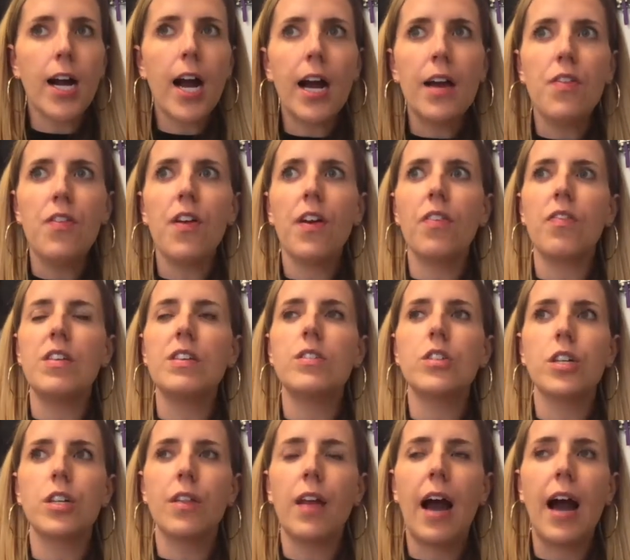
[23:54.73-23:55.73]
I think this
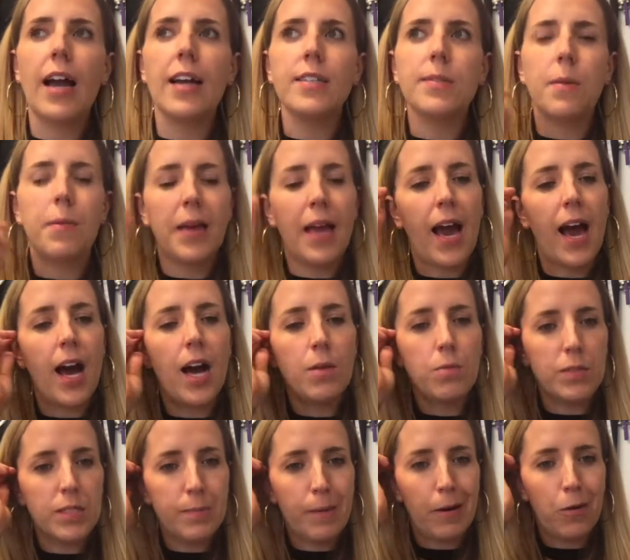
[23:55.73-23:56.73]
year the highest one we had
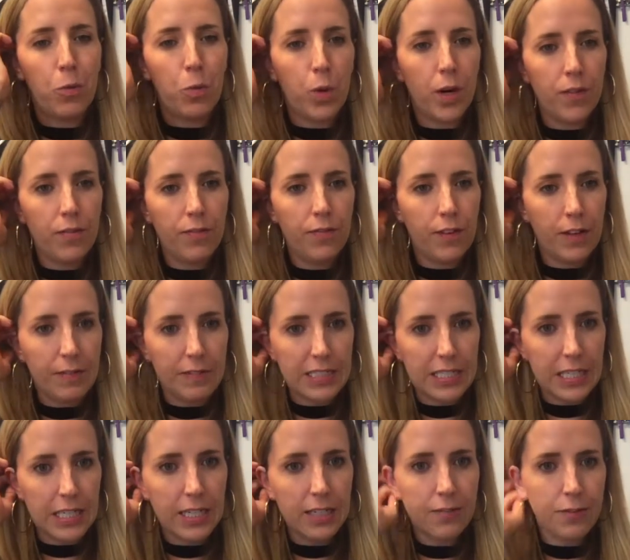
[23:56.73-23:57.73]
was about
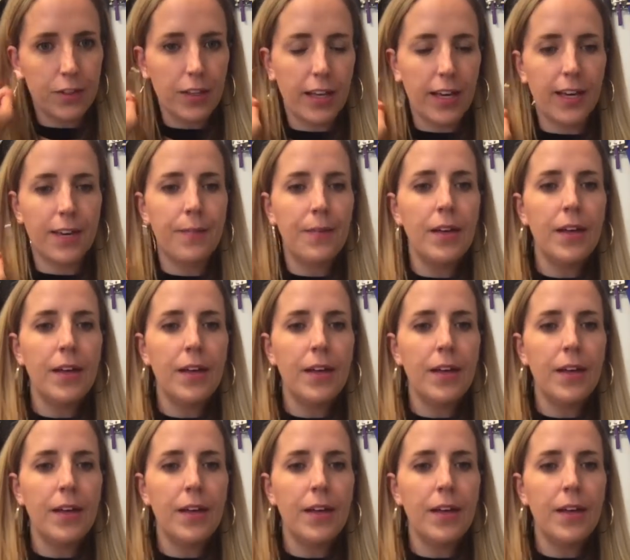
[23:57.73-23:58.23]
$150 for like